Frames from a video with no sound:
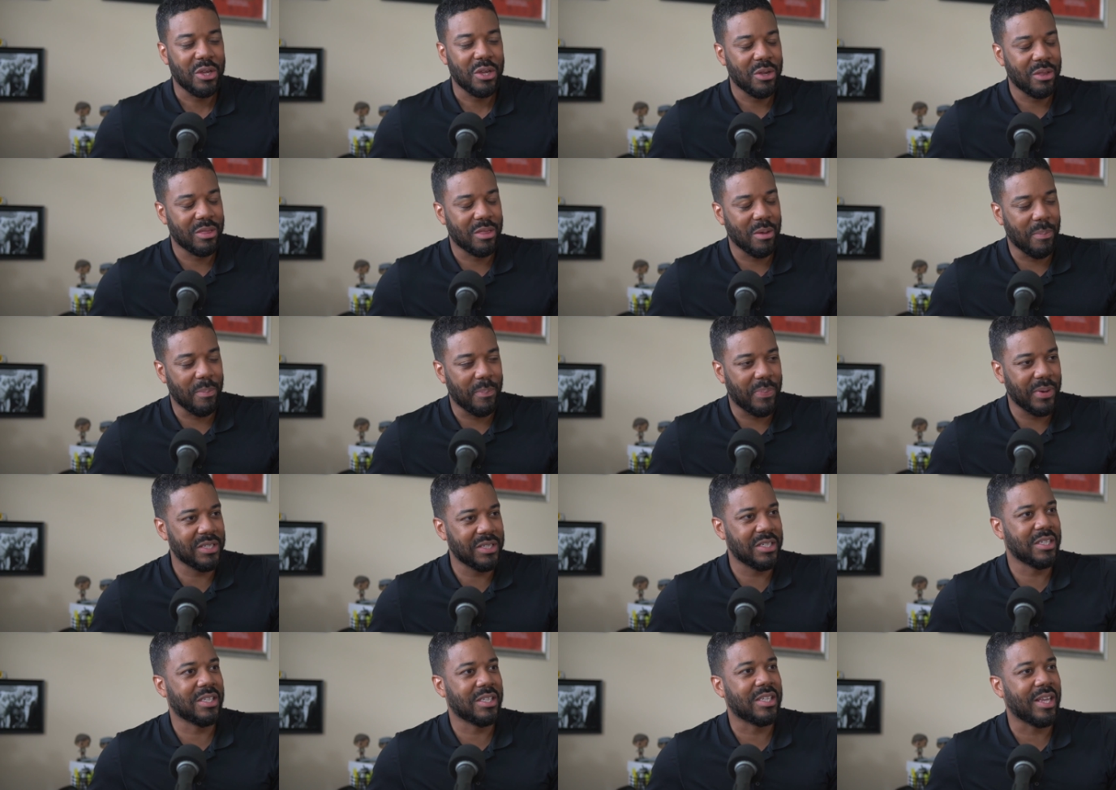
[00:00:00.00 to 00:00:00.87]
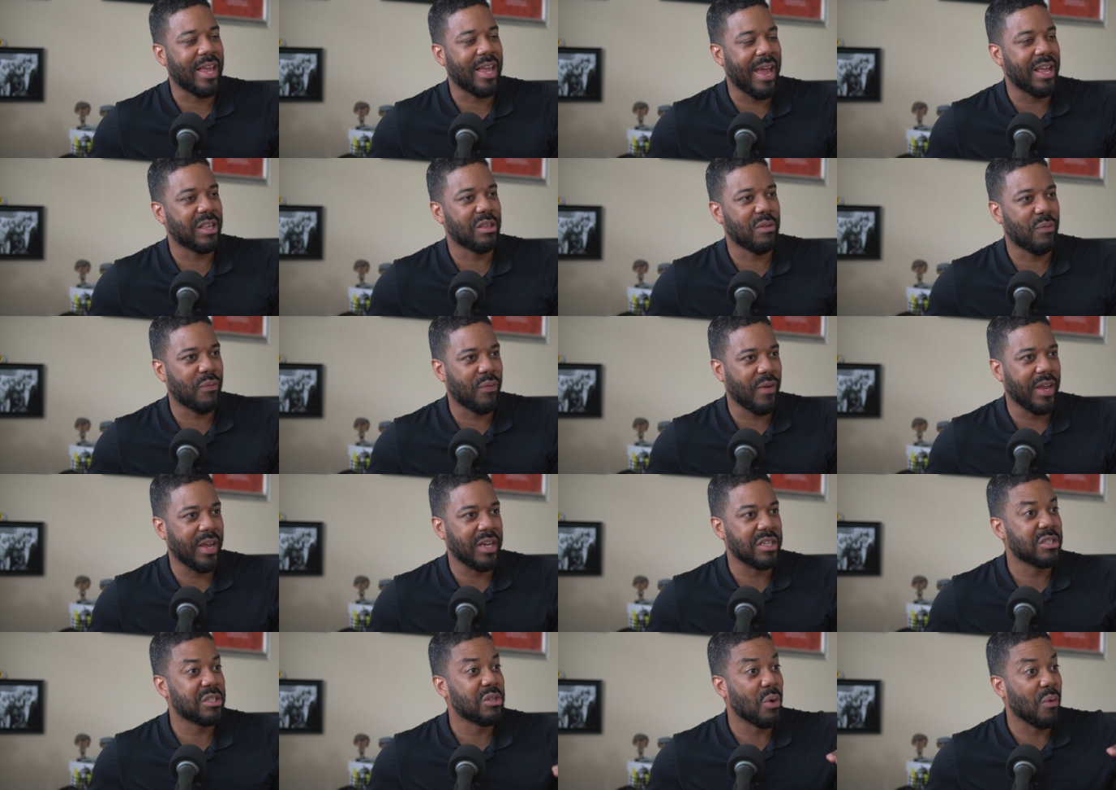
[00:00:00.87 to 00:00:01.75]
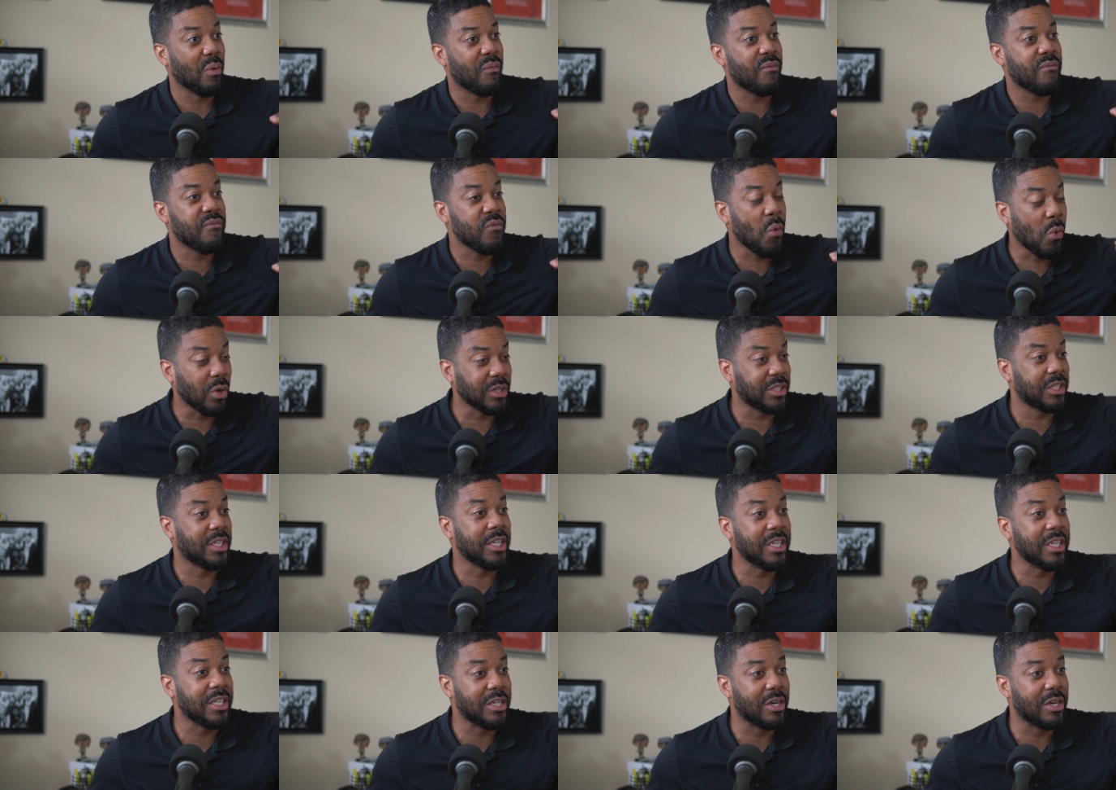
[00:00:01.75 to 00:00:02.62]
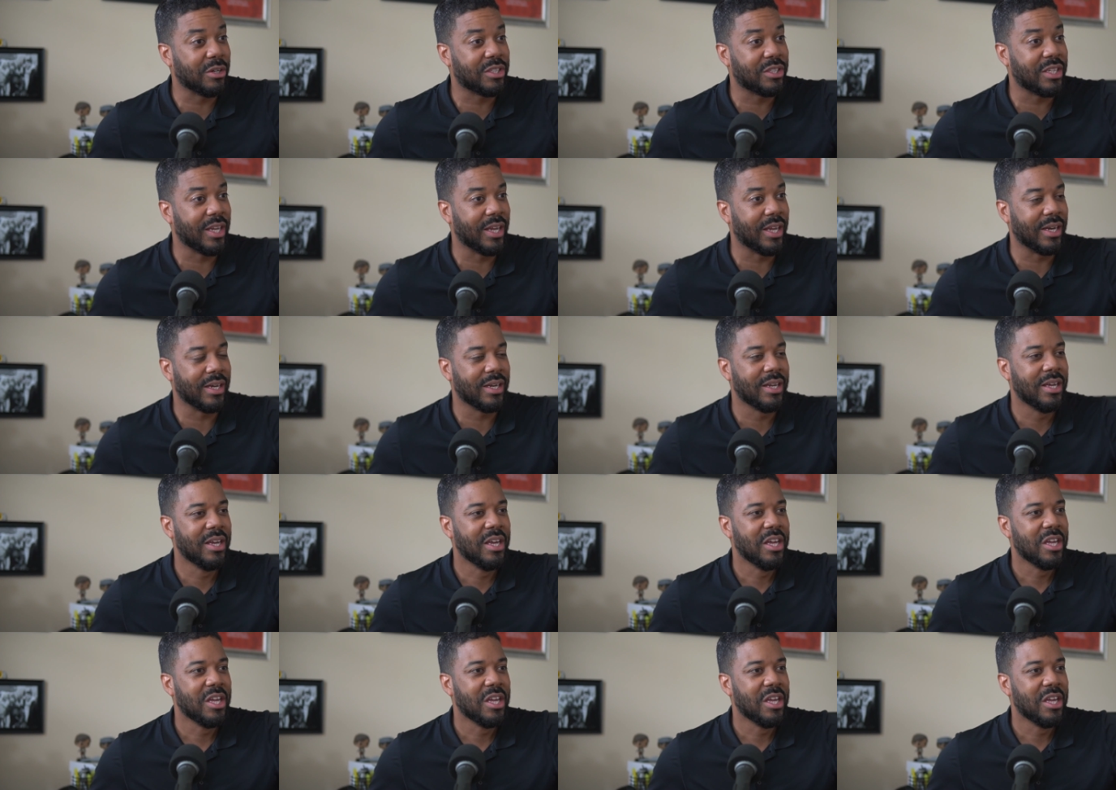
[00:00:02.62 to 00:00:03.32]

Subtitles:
the business is at the phase, you're 14 years in,